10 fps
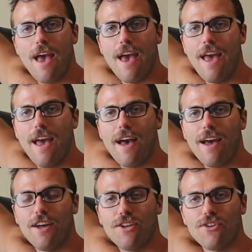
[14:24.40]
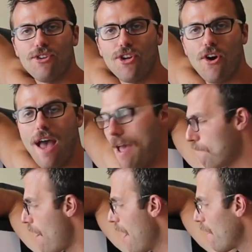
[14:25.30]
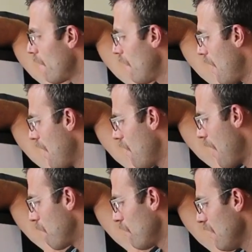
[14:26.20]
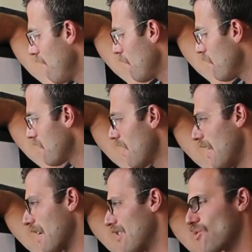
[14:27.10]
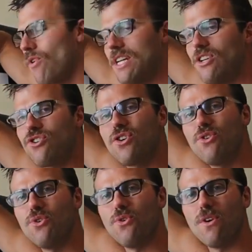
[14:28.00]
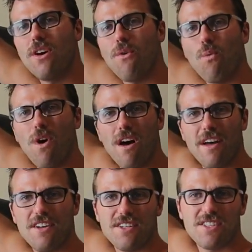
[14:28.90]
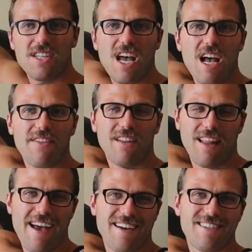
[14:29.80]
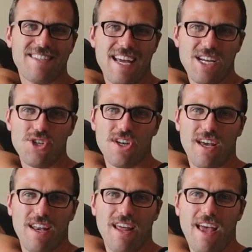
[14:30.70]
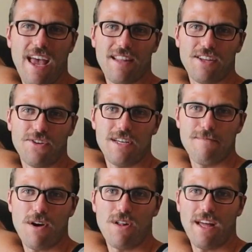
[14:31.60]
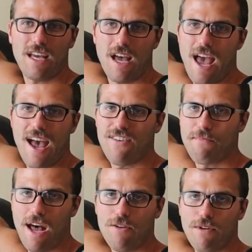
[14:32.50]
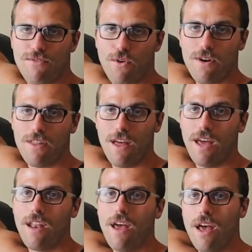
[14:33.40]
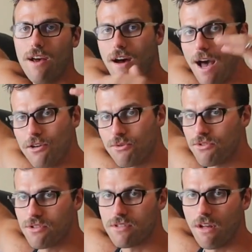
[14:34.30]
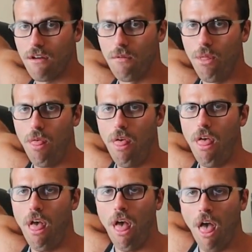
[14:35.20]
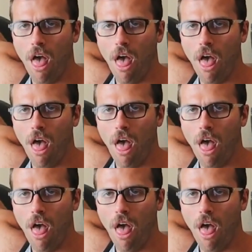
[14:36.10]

And, you know, at mile, I believe it was like 22 was the last station. And literally about like a half mile before then, I was just like, ugh.